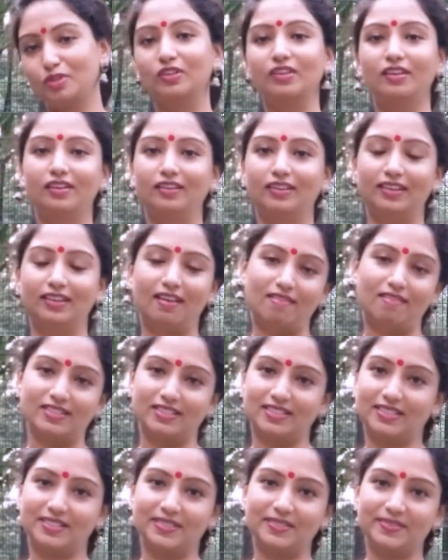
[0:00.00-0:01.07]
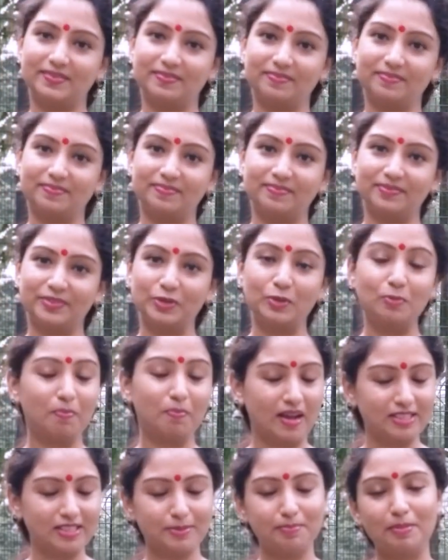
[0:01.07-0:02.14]
to learn dance. You
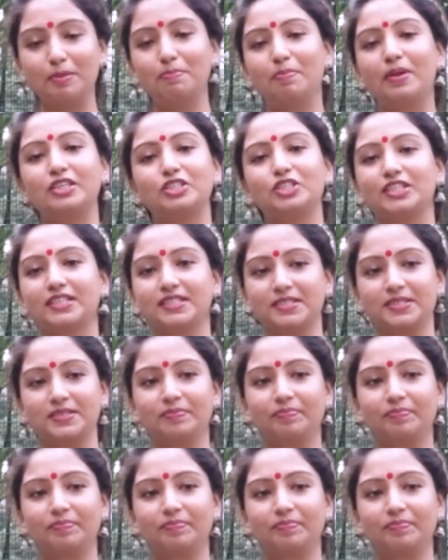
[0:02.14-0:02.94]
must be patient.